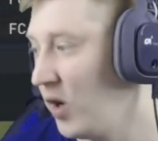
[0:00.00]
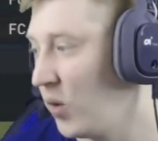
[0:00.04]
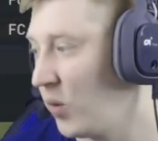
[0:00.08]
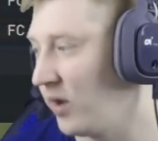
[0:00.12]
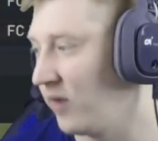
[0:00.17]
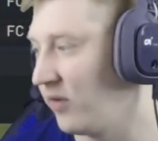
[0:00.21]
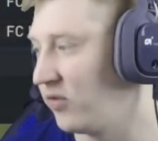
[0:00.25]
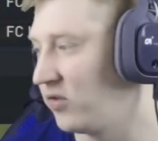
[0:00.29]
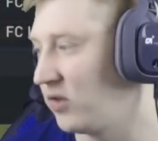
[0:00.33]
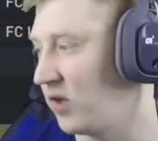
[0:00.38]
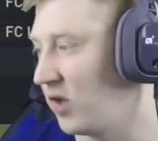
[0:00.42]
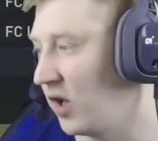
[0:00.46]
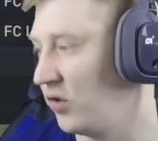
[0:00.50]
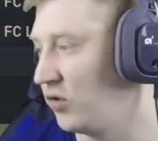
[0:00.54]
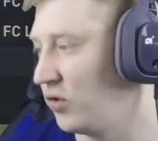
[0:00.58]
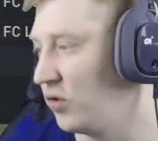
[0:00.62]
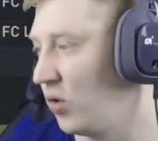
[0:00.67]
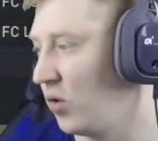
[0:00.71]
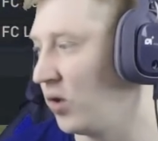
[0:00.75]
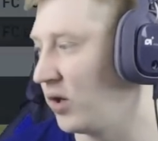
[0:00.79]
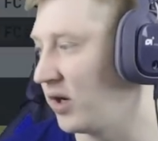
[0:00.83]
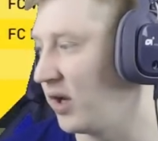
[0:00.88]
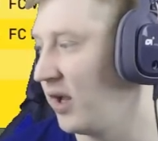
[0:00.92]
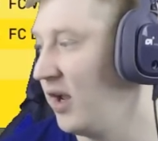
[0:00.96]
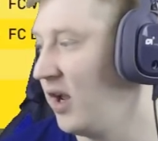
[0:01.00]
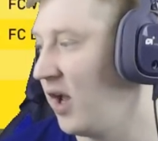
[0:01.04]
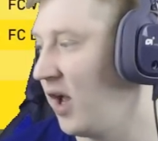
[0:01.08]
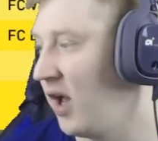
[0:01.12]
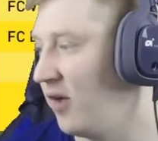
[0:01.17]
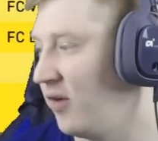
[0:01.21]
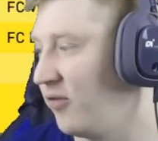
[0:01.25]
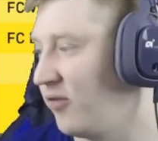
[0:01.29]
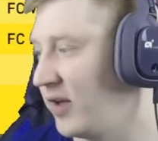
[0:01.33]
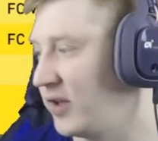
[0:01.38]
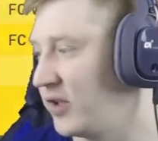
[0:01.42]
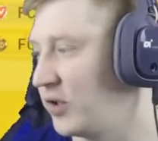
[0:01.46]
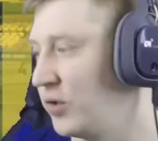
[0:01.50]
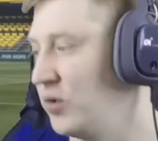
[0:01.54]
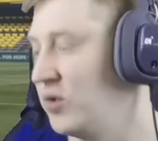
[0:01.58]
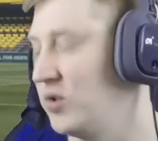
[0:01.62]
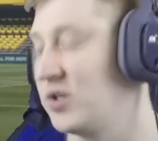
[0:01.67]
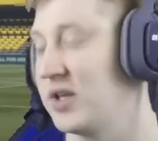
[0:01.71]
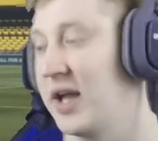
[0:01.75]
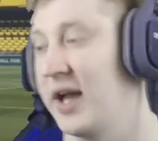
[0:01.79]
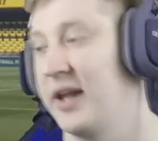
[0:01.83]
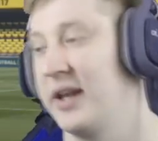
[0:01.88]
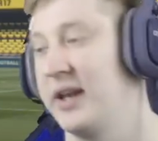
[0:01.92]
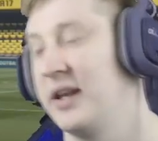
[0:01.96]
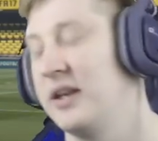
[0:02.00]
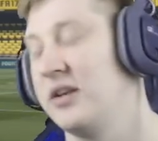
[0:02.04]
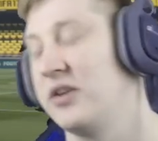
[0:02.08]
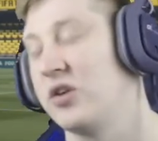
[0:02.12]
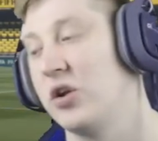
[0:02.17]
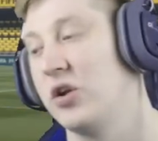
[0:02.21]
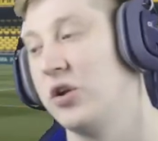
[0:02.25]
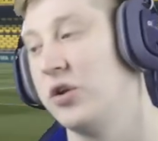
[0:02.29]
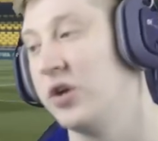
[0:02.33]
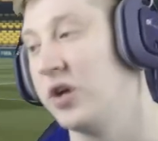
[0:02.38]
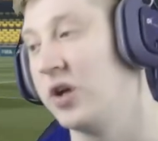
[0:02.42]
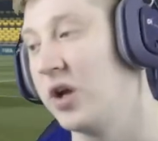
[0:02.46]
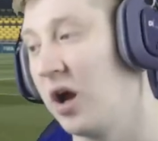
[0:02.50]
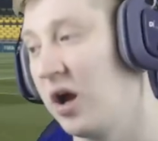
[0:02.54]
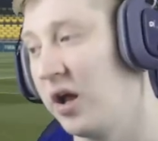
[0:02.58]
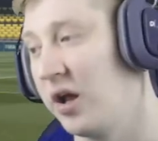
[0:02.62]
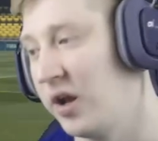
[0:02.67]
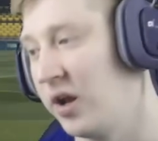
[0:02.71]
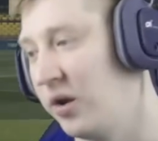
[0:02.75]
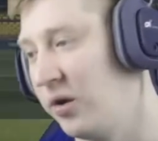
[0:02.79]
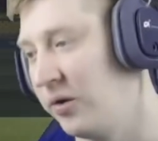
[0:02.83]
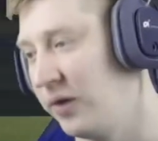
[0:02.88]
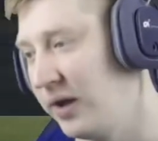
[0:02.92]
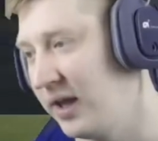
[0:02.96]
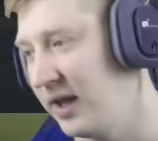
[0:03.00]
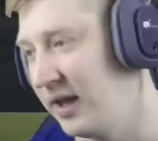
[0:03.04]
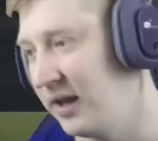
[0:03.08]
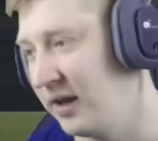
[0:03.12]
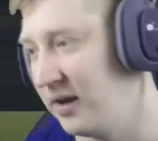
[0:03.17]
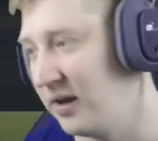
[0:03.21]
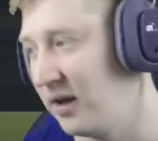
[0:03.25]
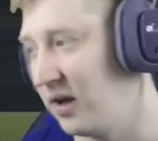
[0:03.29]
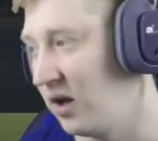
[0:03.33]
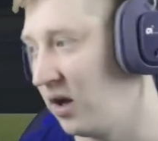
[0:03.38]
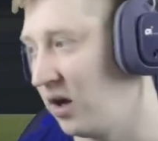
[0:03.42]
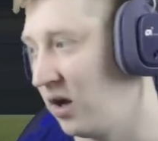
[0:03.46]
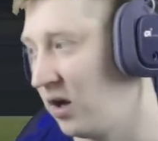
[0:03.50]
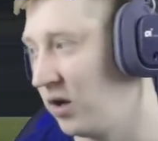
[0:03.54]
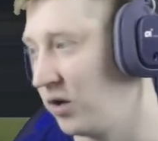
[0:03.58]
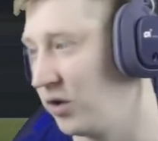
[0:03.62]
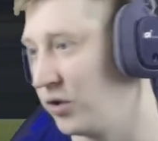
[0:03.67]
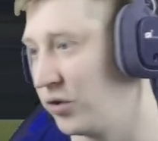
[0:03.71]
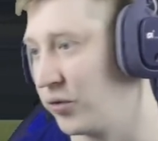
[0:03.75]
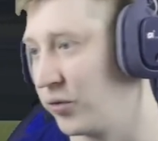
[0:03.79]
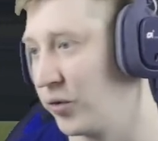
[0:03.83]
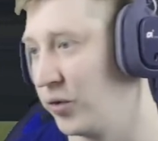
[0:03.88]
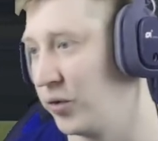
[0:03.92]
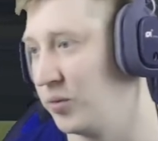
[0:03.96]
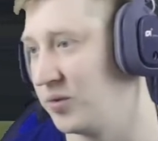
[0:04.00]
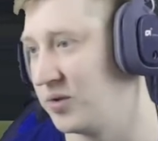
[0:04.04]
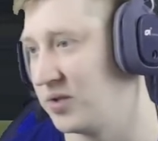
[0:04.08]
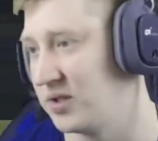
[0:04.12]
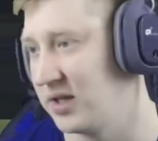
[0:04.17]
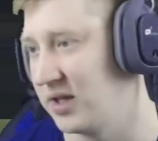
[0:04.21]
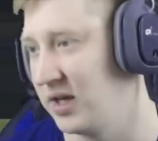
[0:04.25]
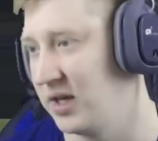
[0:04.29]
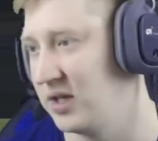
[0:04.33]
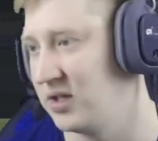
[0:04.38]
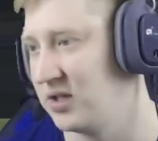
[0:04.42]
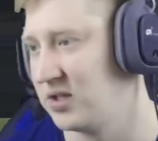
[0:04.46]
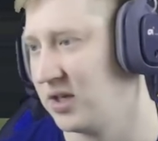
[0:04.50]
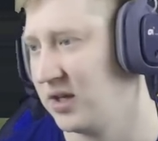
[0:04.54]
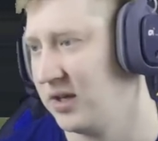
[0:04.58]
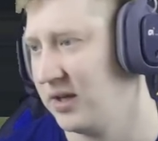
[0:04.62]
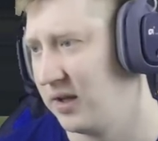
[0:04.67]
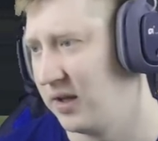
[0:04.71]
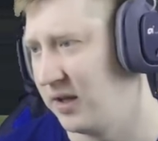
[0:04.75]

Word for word: We have Dundalk, uh, Vaduz and Lugano in our group stage.